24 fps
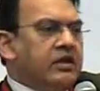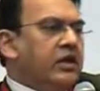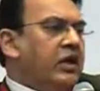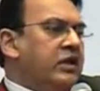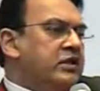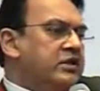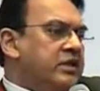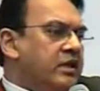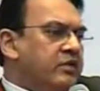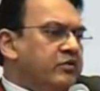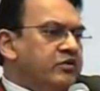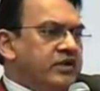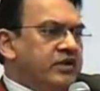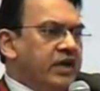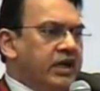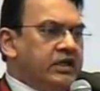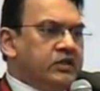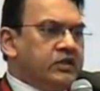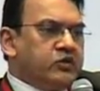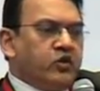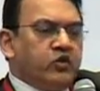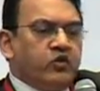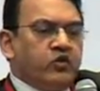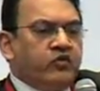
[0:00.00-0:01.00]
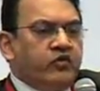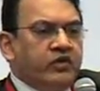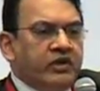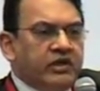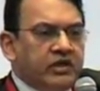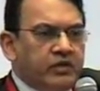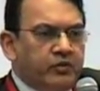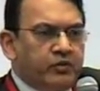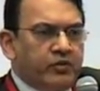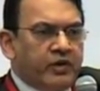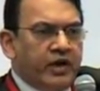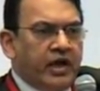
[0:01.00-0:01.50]
If some child is going to feel
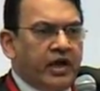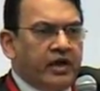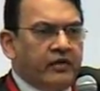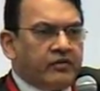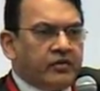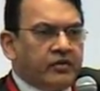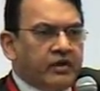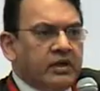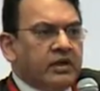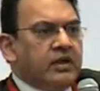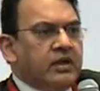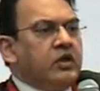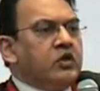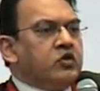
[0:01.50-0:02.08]
deprived.